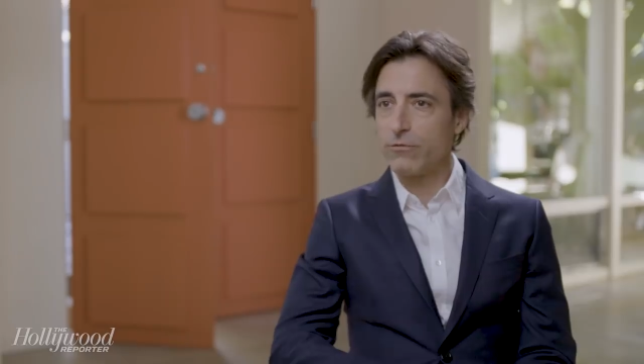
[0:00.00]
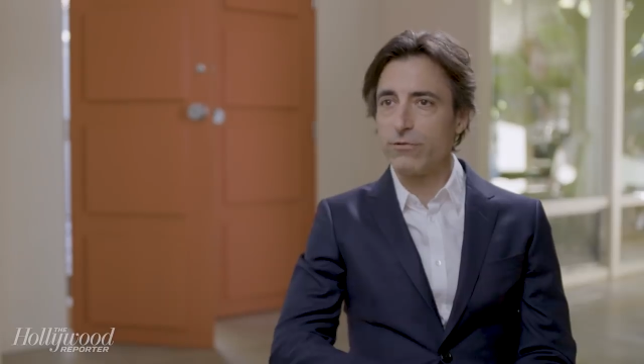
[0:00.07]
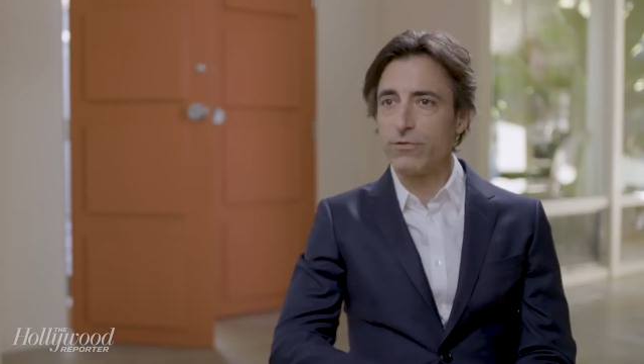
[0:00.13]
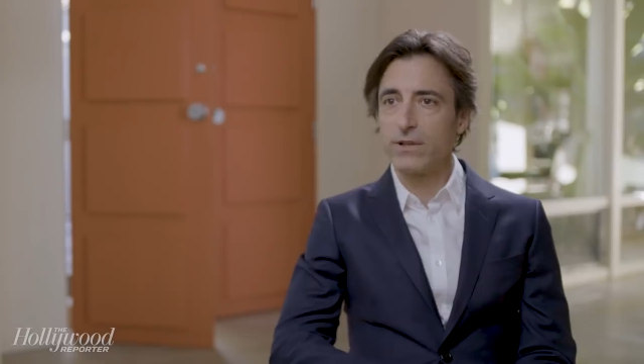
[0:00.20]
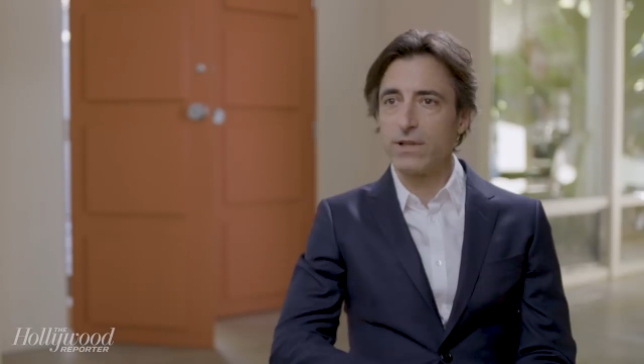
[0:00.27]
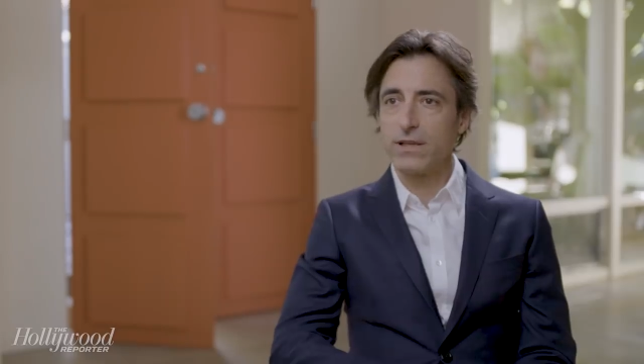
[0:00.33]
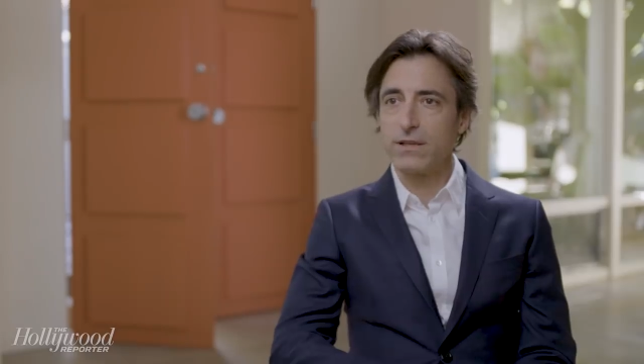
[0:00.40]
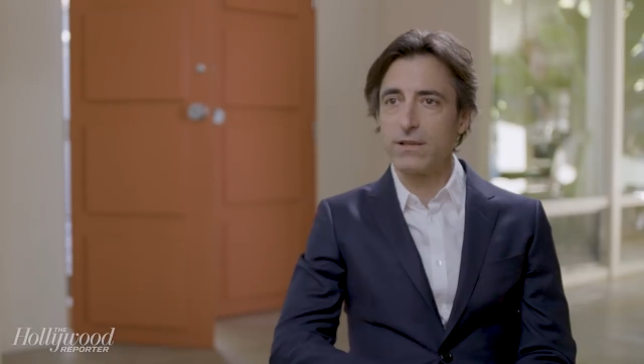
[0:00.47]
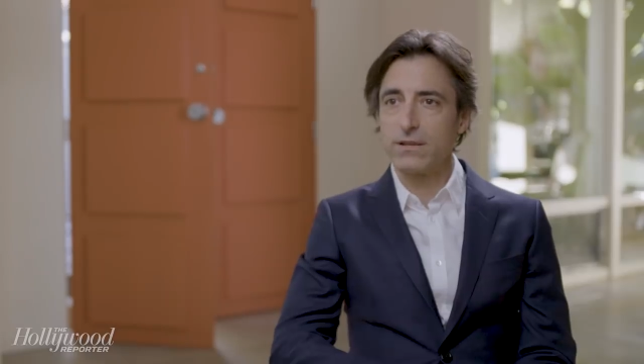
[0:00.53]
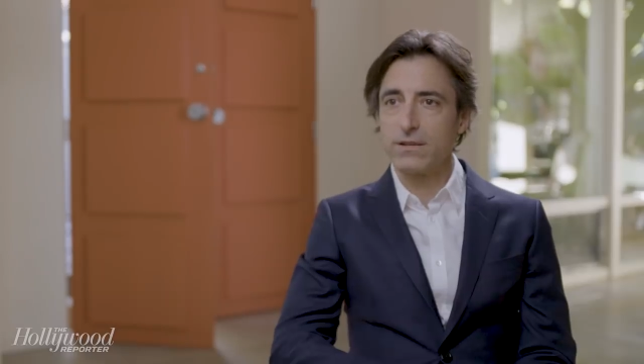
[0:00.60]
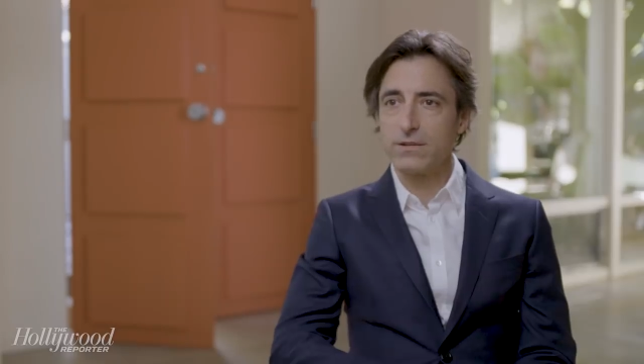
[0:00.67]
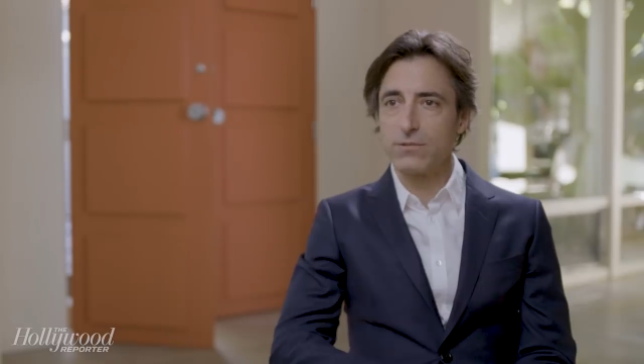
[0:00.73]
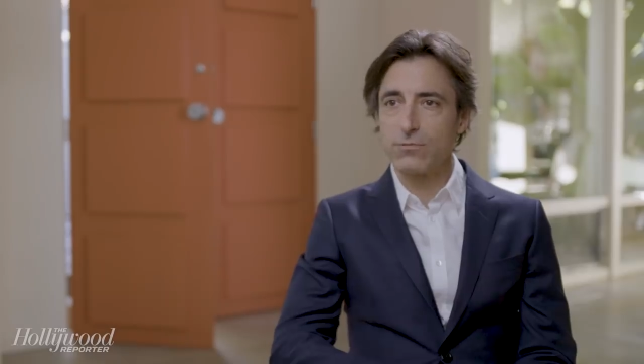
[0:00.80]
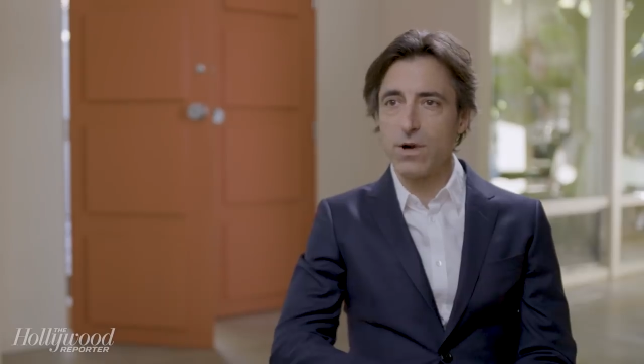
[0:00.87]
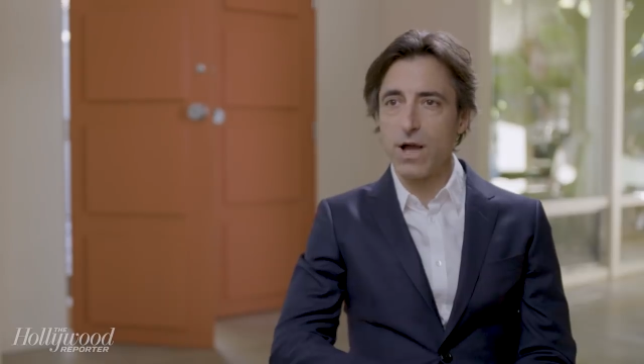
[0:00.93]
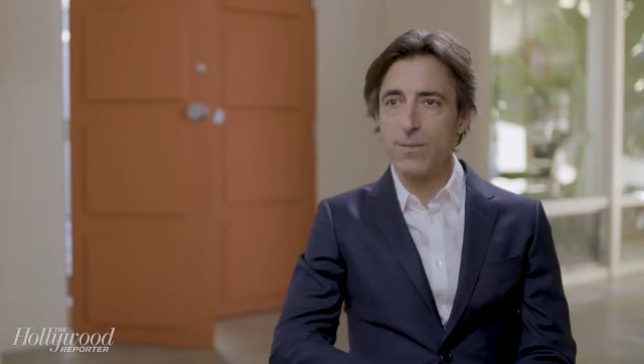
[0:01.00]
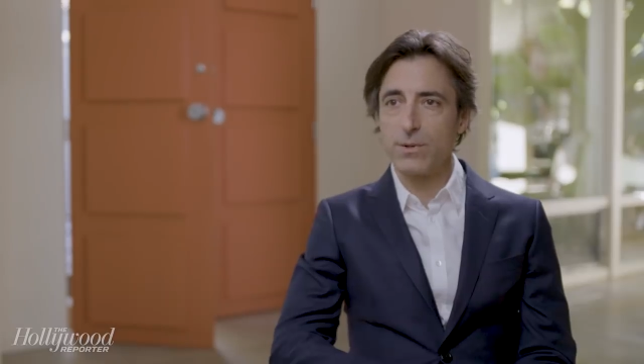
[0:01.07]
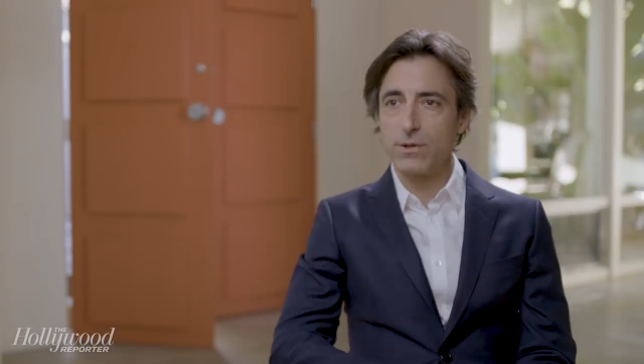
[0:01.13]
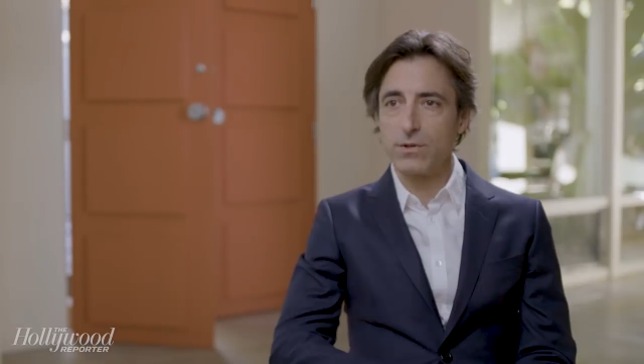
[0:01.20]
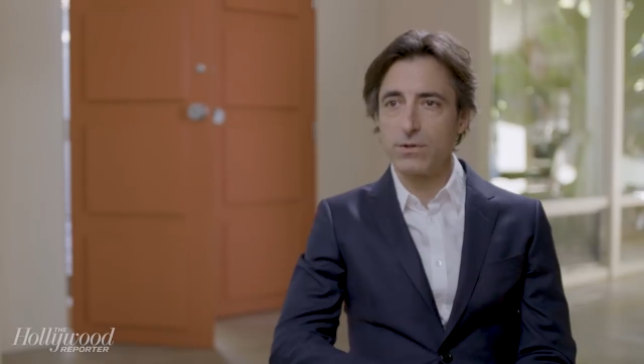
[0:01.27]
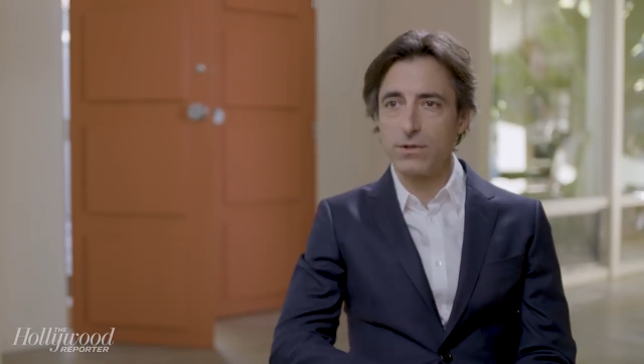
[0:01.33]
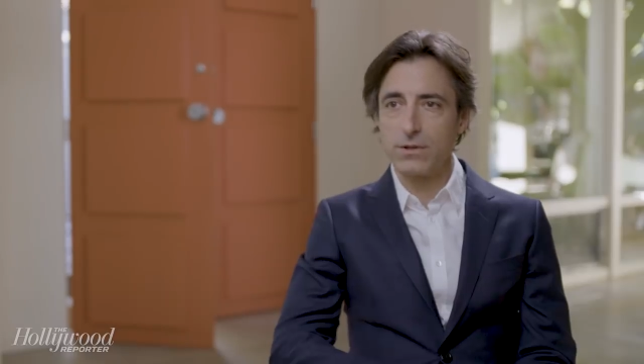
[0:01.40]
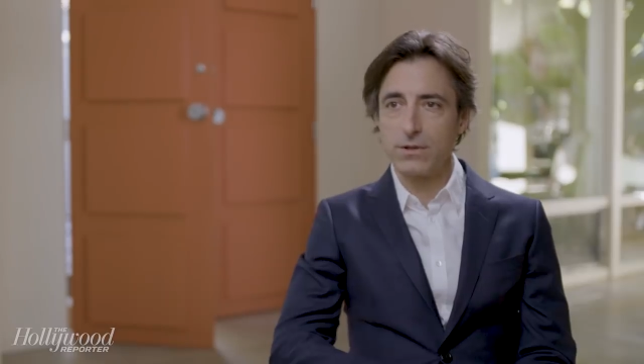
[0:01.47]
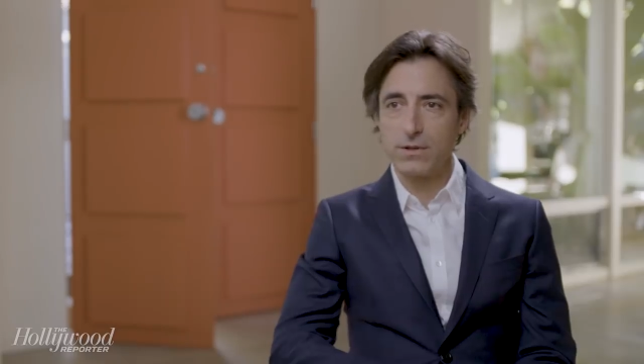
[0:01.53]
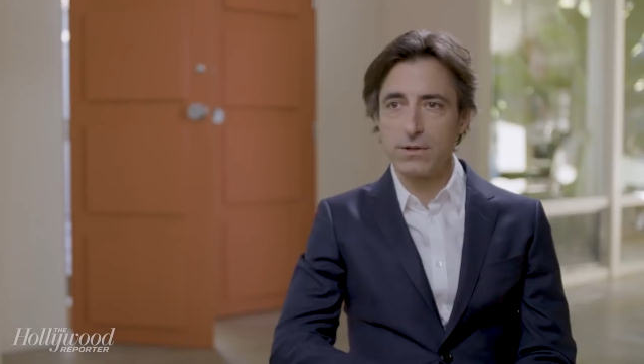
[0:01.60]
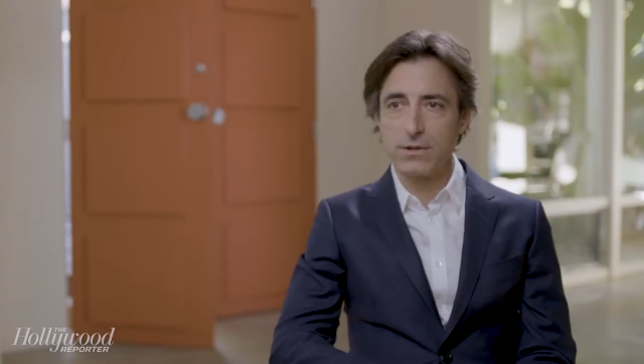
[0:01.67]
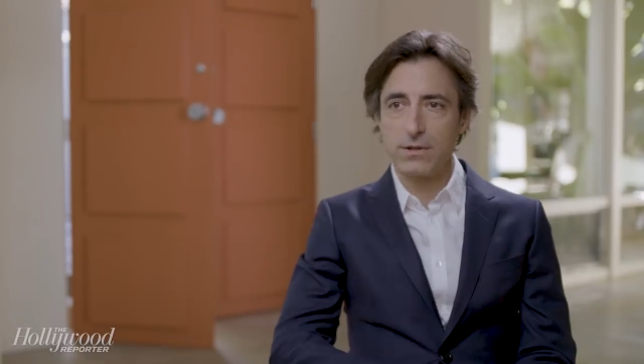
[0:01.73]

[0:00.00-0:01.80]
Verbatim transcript: Flynn's Robin Hood.